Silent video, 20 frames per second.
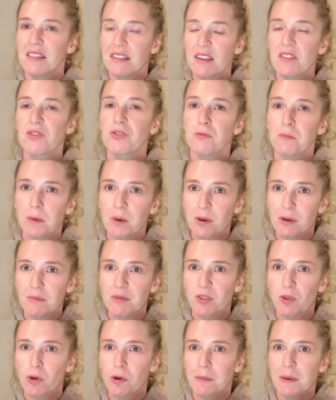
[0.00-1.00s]
a super
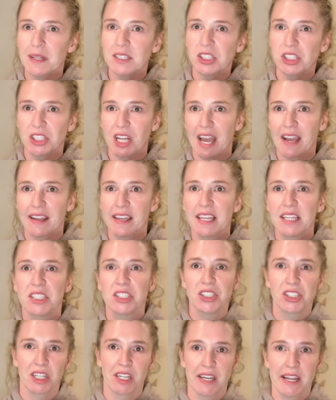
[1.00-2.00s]
absorbent shaggy
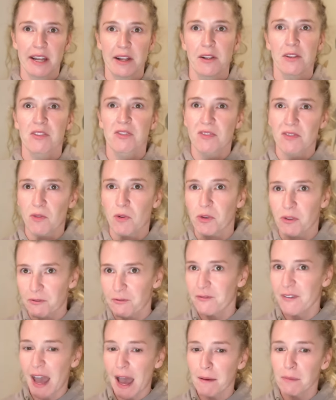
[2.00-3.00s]
Chanel sort of
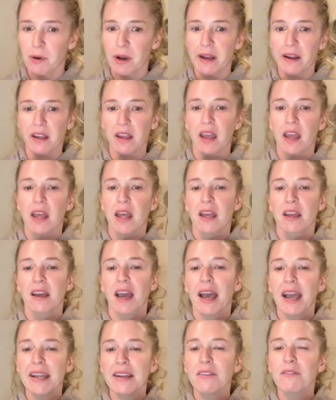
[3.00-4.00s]
fabric,
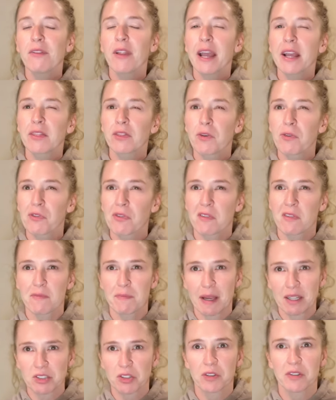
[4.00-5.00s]
kind of like those
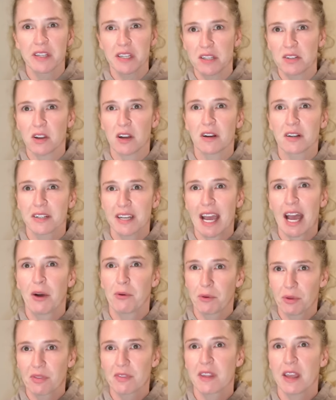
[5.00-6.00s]
specialty dog
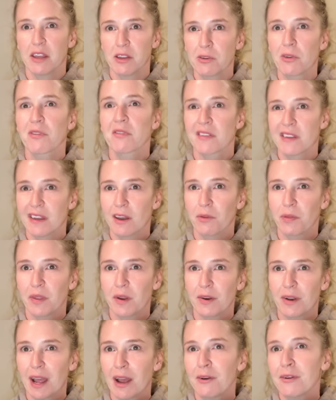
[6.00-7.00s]
towels that you'll see out
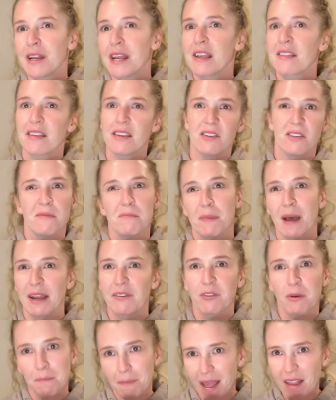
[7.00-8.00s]
there nowadays that you can buy
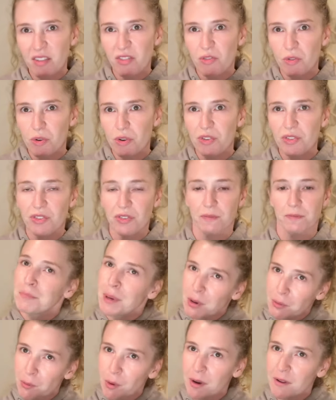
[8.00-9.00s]
from pet stores.
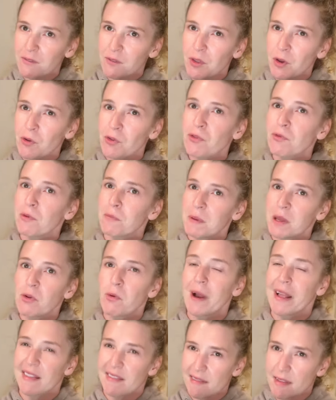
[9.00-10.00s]
But one of those would be
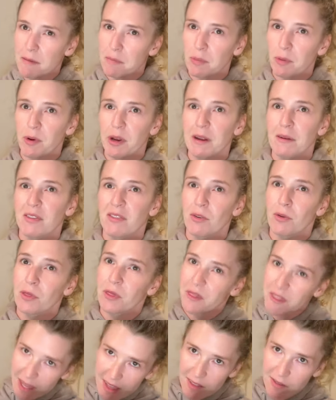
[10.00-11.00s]
quite slippery. So
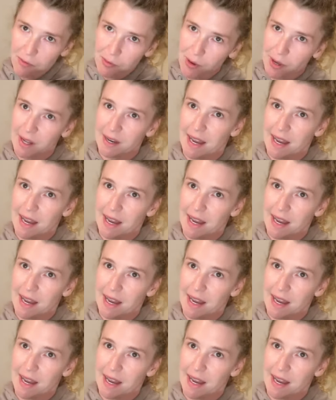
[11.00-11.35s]
this one